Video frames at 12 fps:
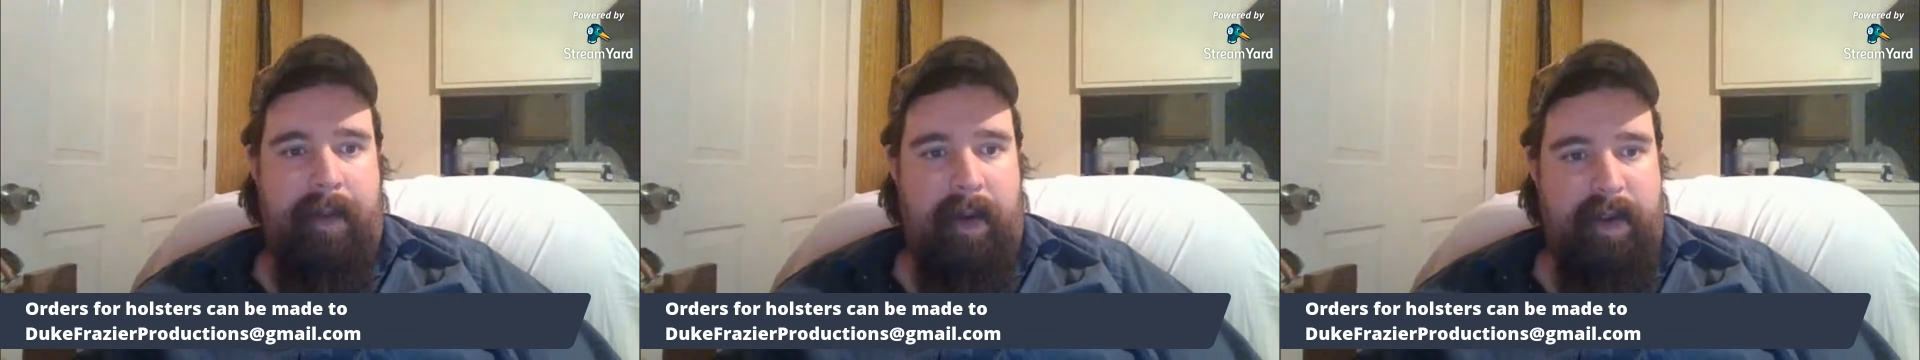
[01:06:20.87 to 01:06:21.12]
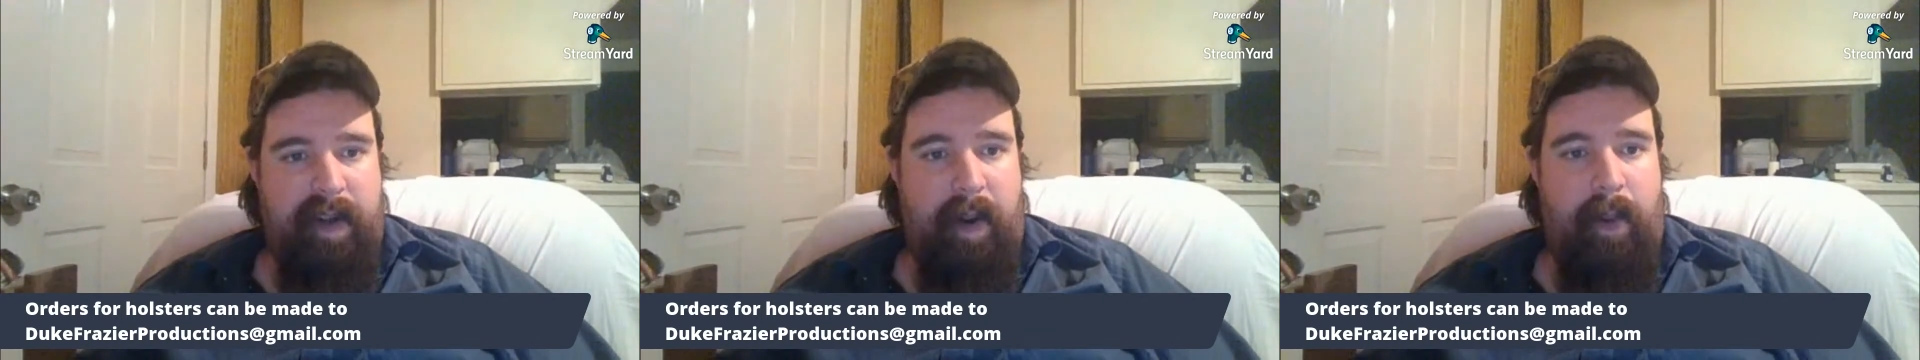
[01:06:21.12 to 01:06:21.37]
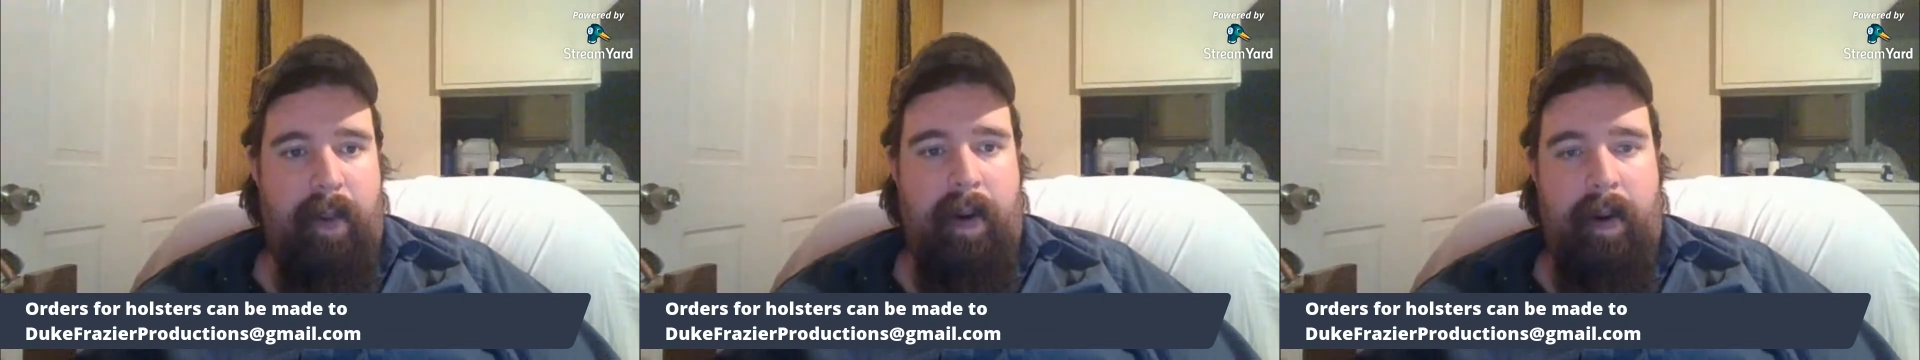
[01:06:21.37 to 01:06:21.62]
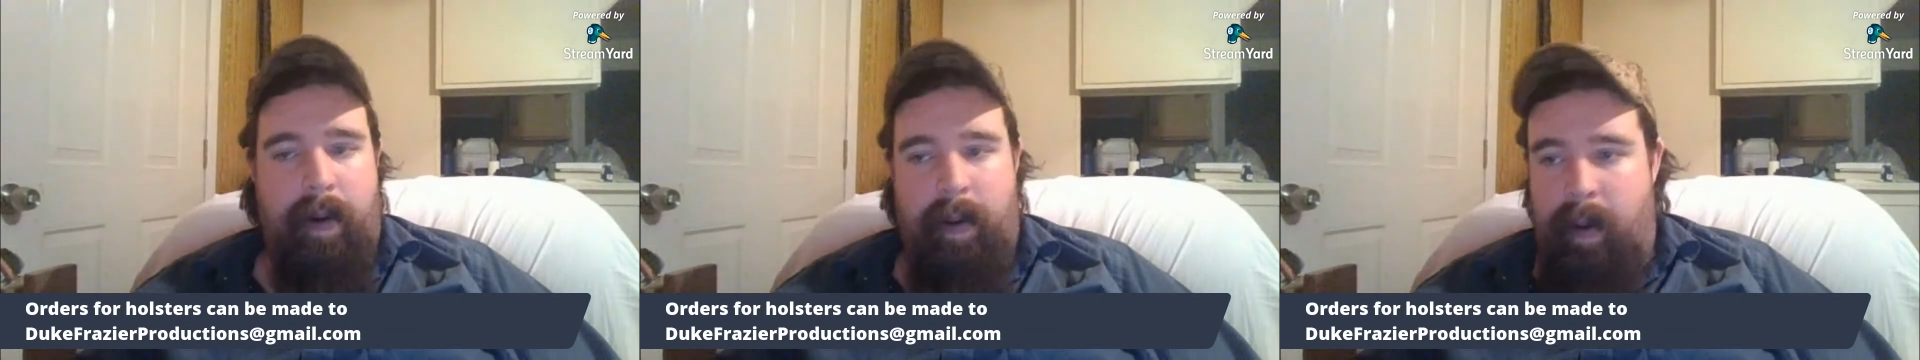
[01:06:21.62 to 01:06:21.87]
If they're
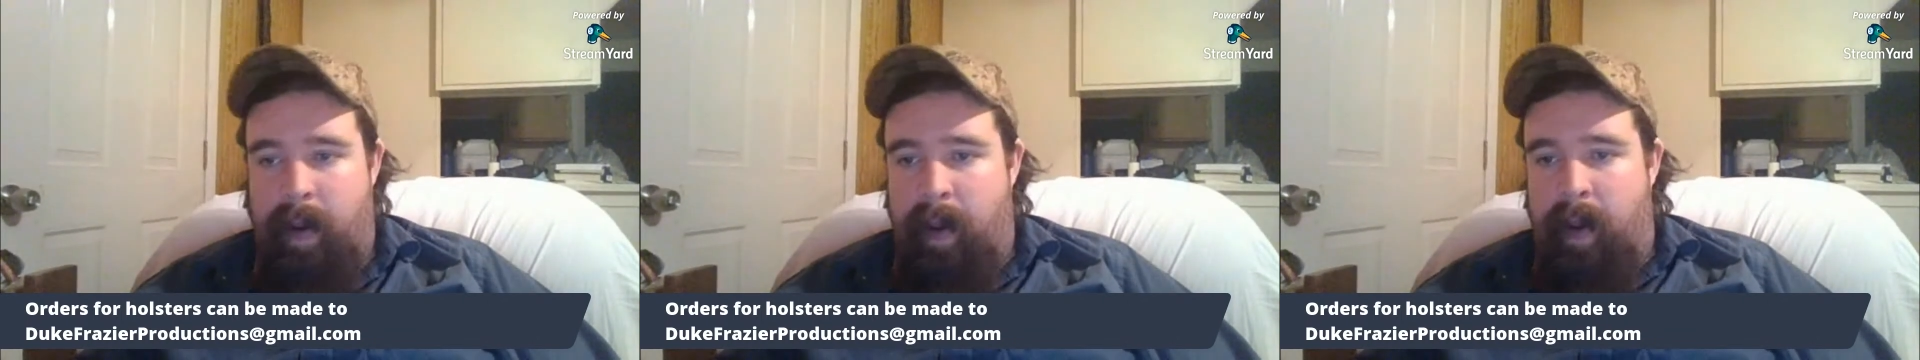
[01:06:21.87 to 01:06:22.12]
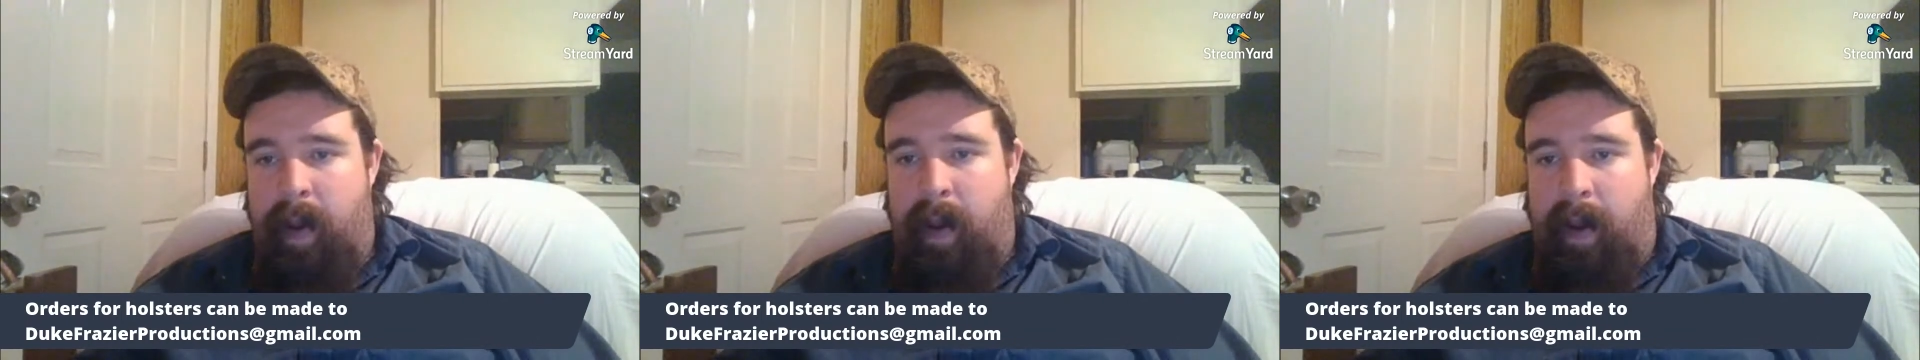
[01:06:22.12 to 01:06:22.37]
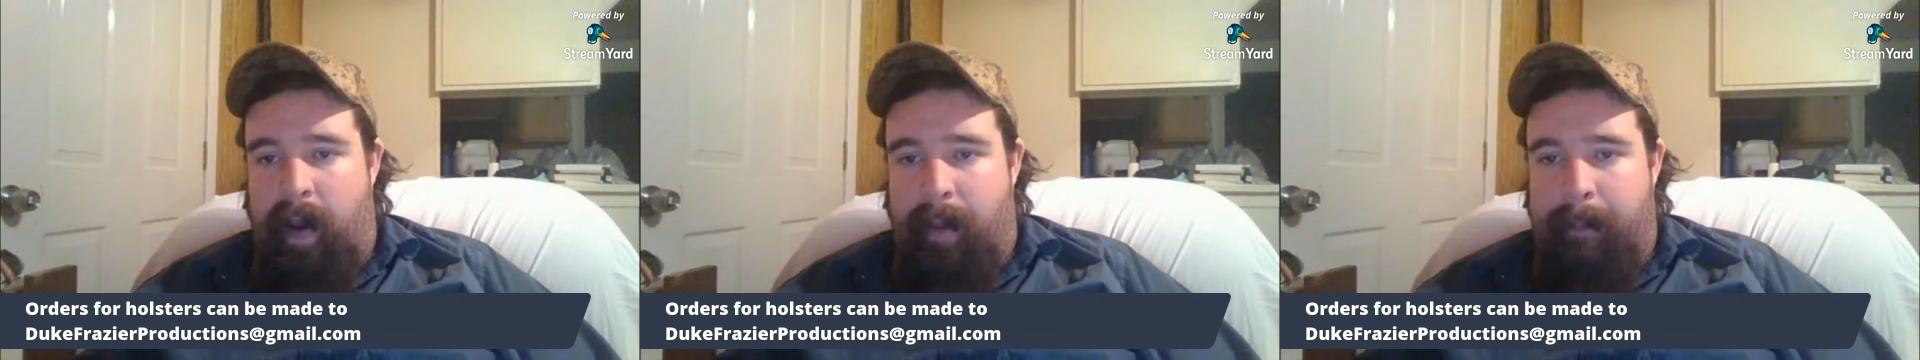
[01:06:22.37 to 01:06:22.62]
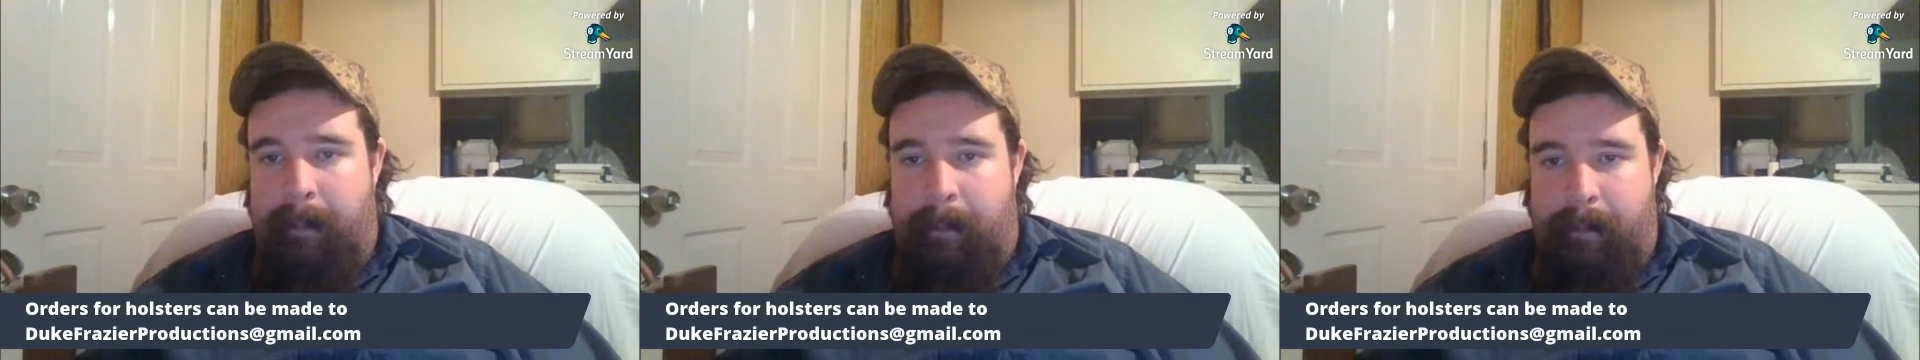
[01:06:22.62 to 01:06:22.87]
slower,
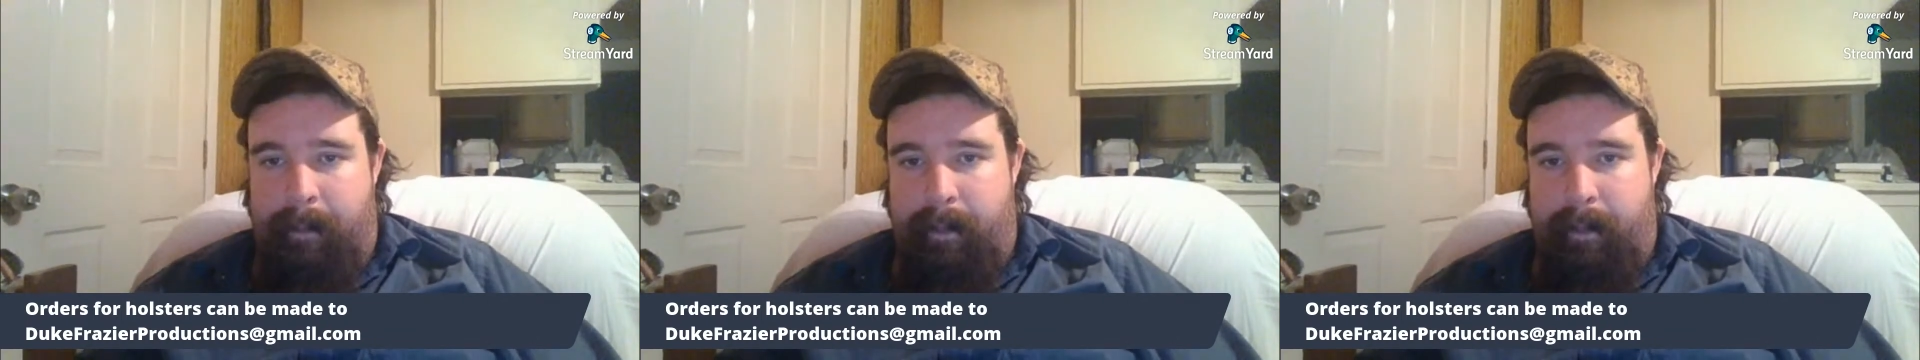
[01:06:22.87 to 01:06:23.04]
um,